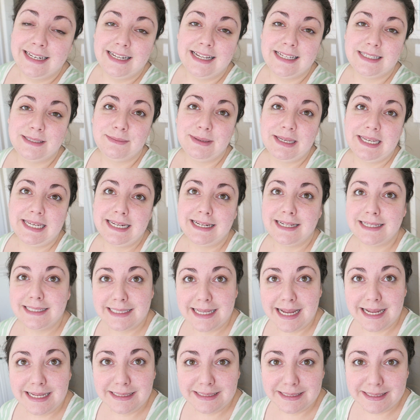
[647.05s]
Doesn't make any
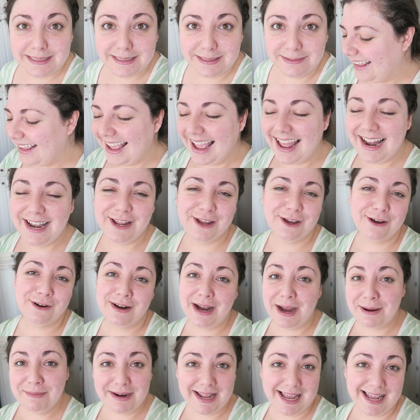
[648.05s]
sense. Anywho,
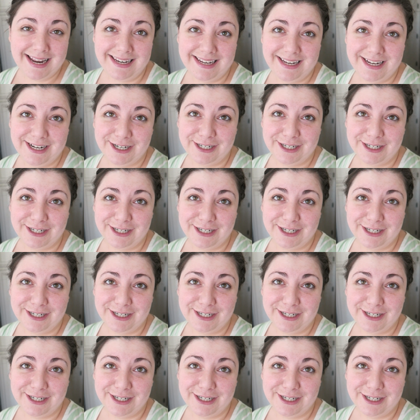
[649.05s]
I'm gonna end it